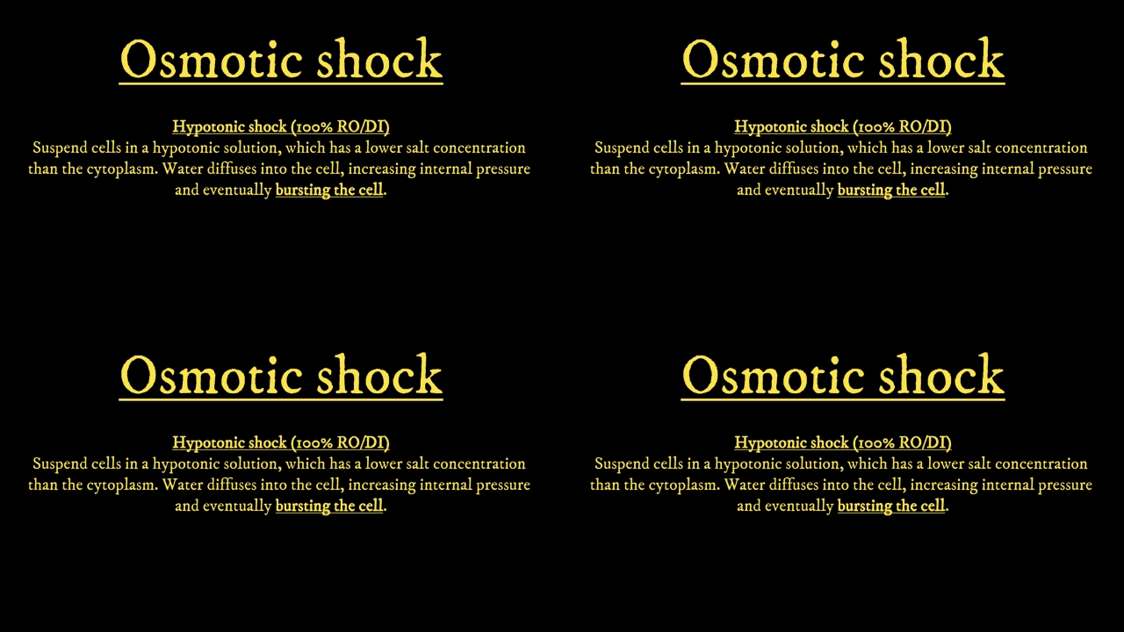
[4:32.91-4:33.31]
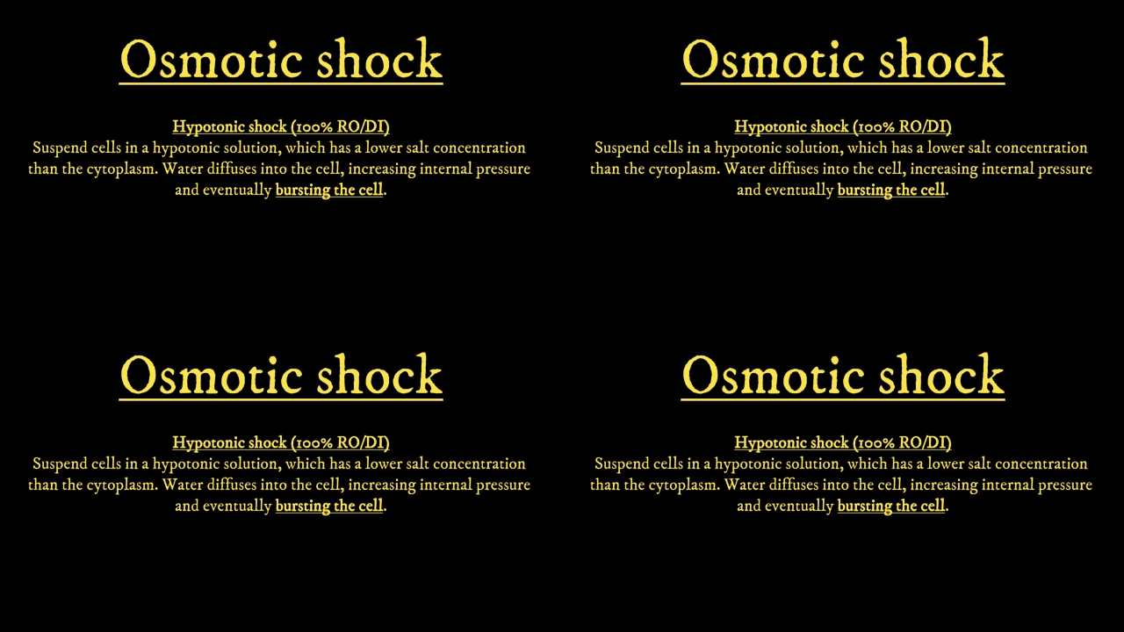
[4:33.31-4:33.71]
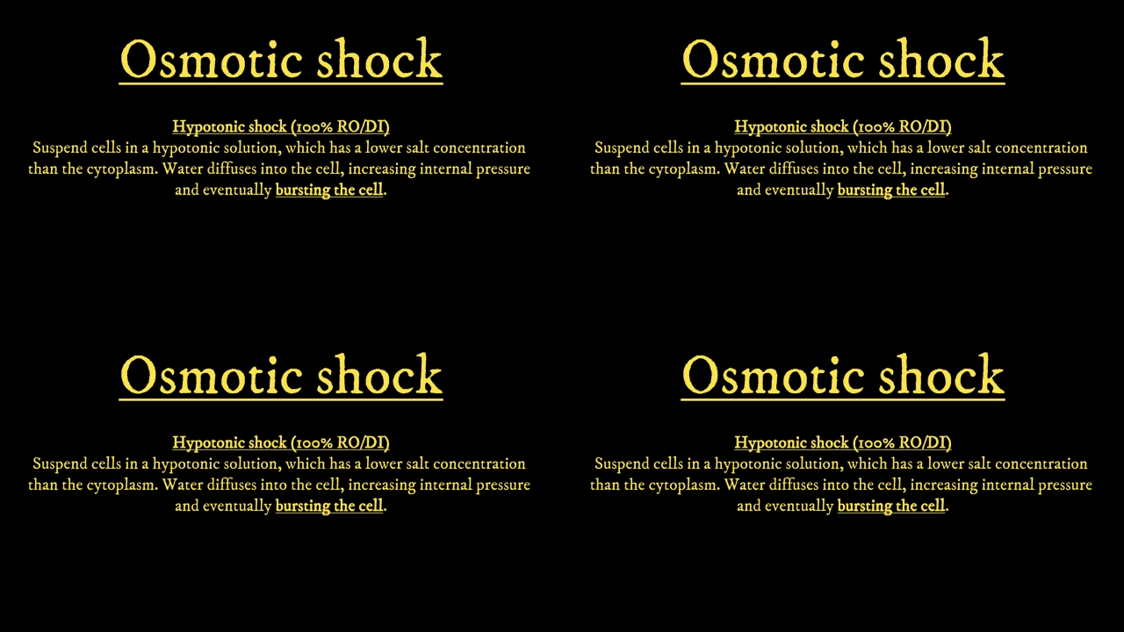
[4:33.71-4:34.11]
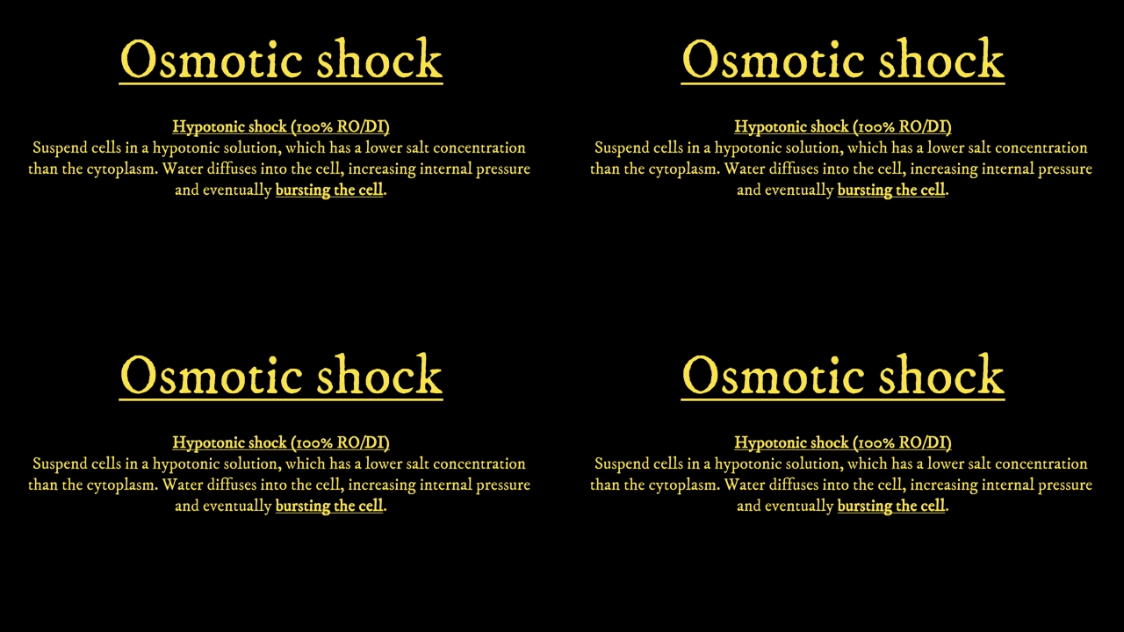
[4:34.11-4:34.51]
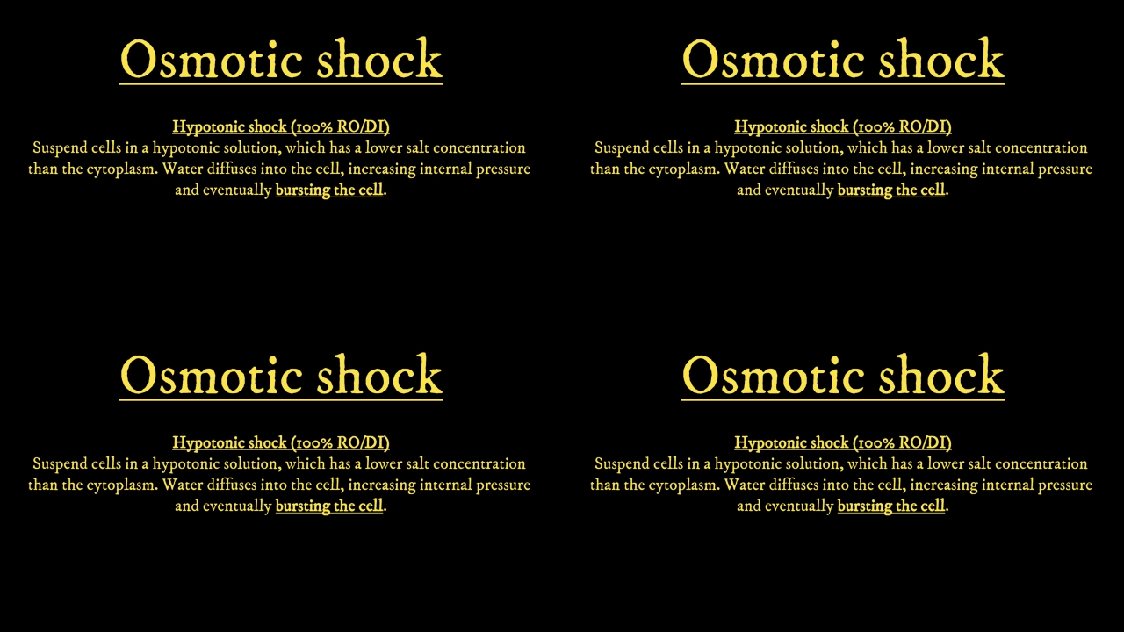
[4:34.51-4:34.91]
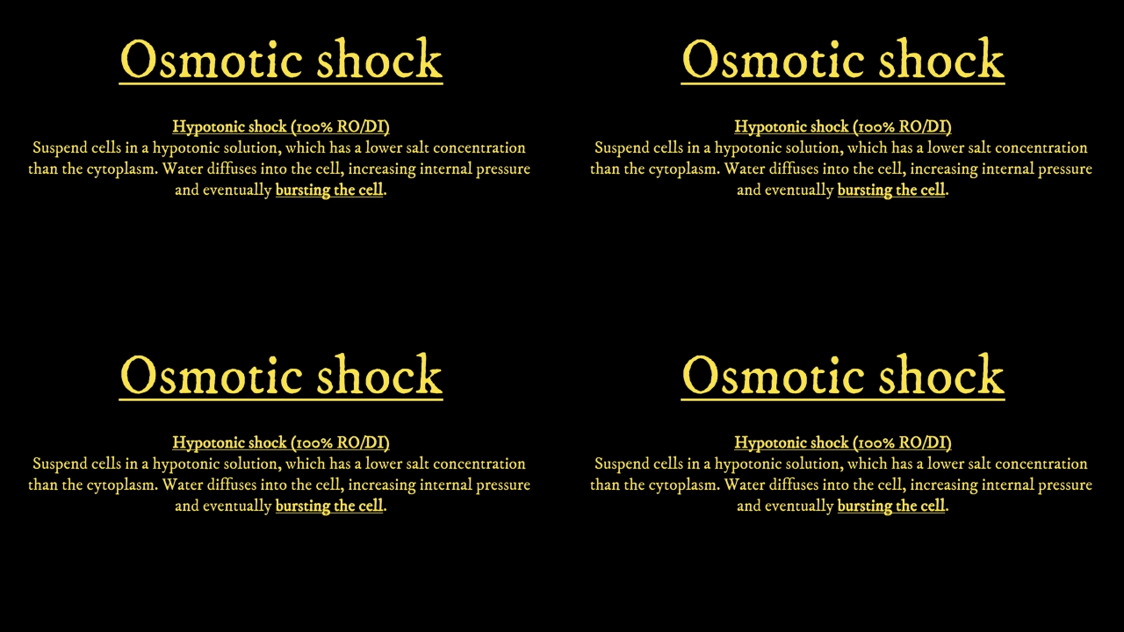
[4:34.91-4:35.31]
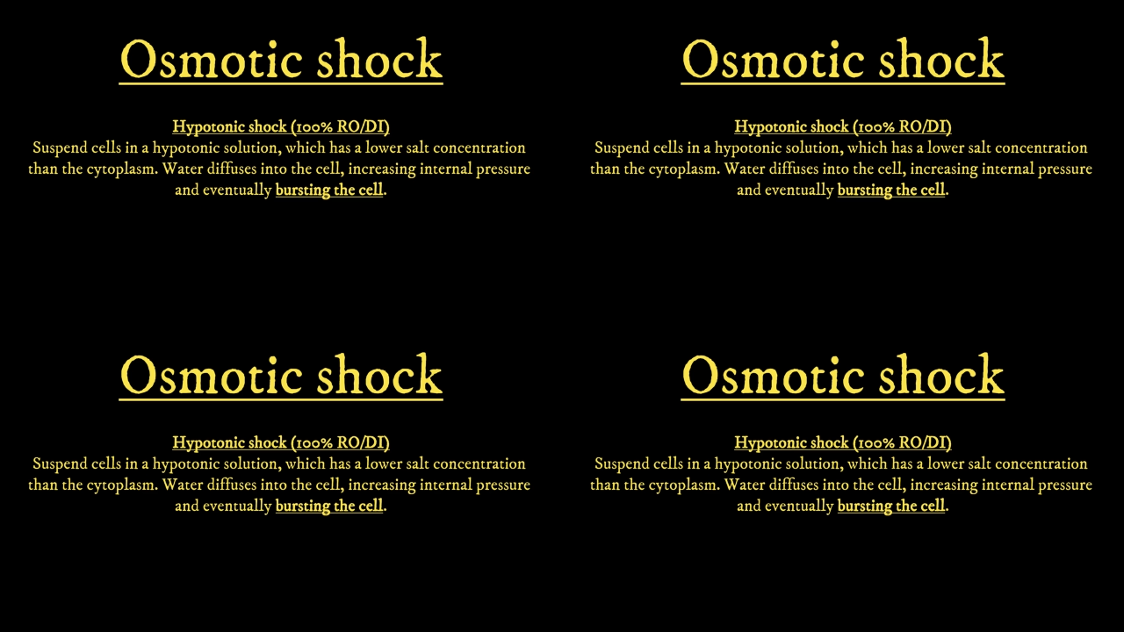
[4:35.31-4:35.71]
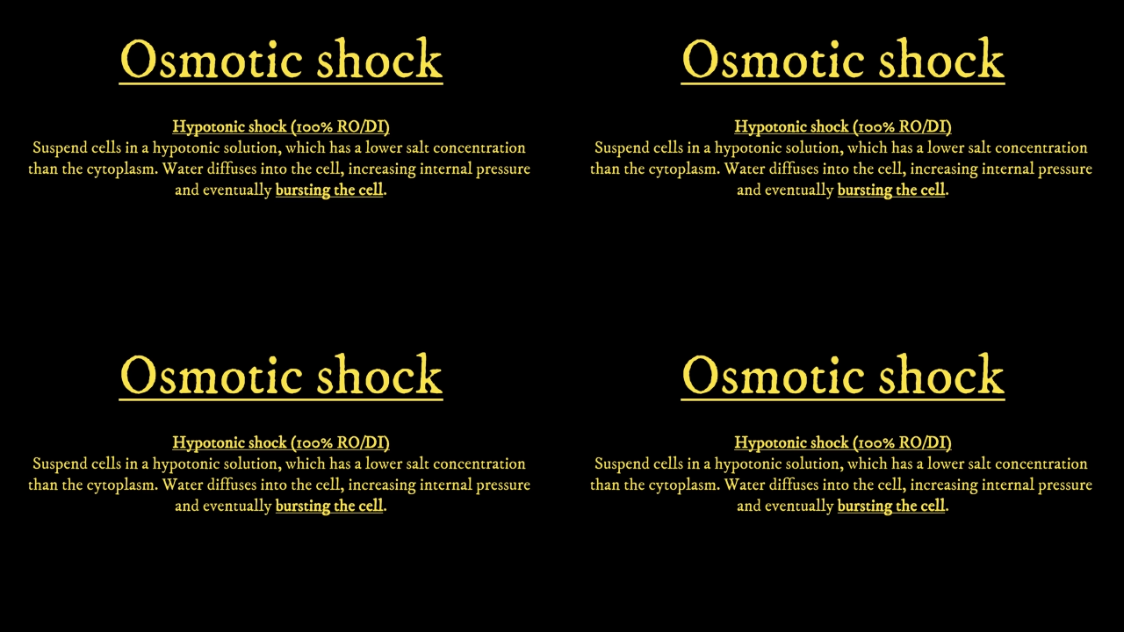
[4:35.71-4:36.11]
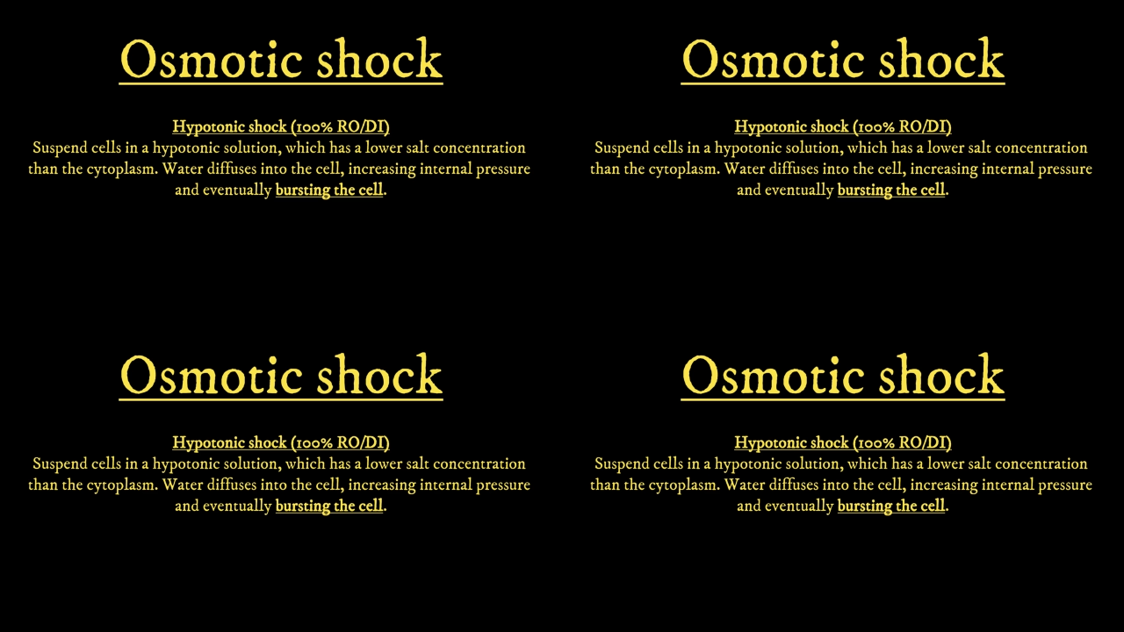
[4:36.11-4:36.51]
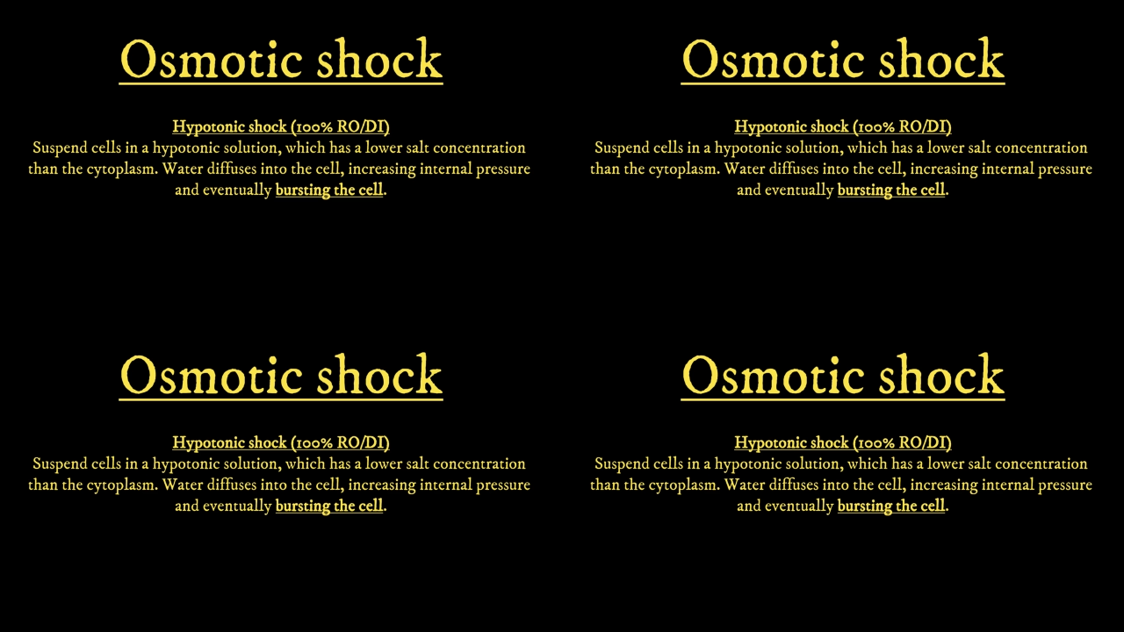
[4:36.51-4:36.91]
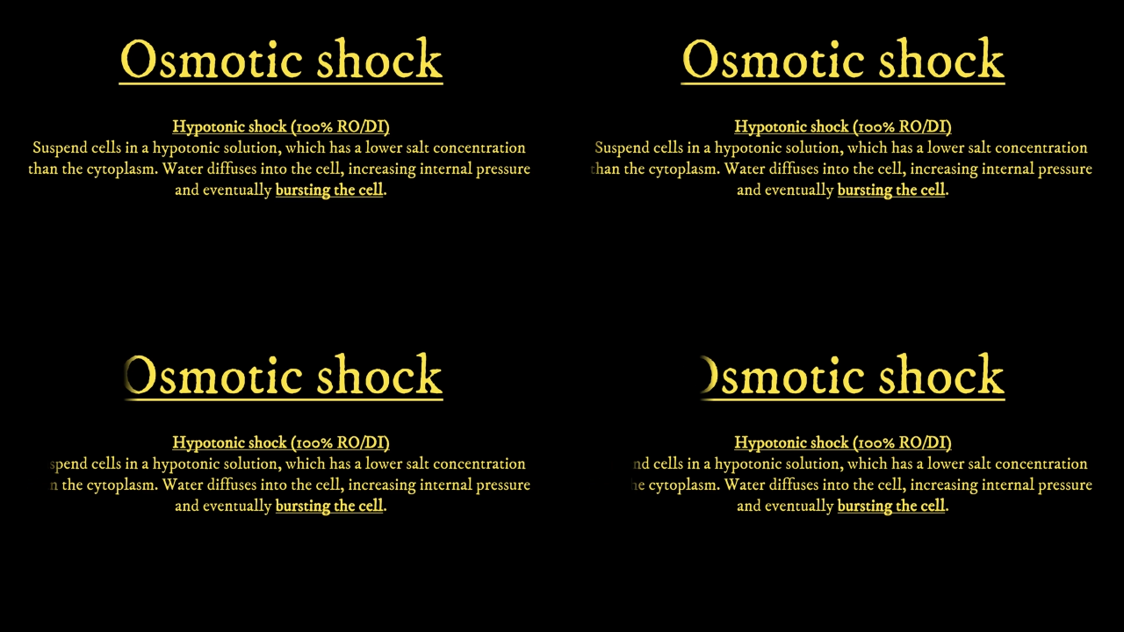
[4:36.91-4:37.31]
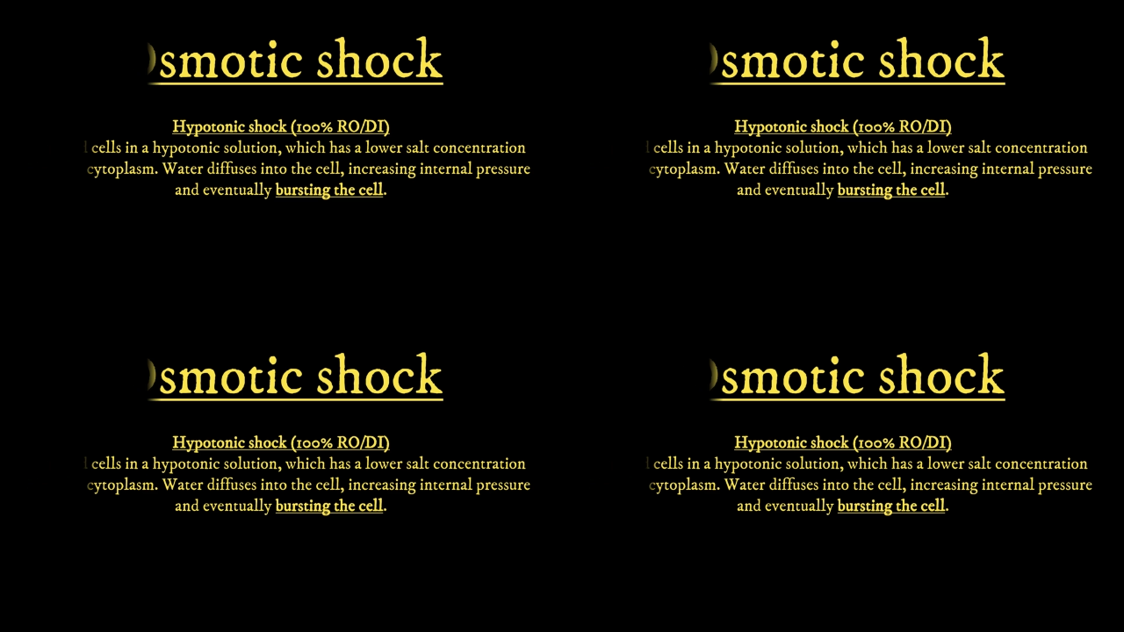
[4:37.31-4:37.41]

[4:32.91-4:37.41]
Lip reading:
No face is visible, so there are no lips to read.